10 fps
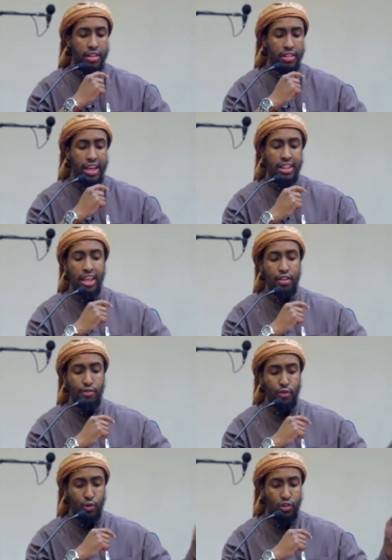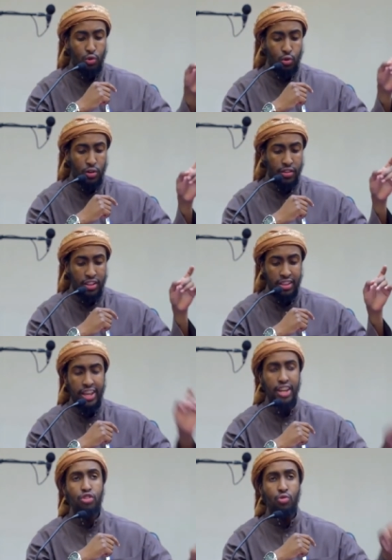then they forced all of the
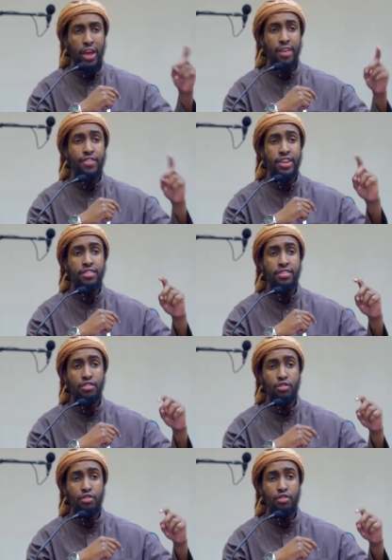textual evidences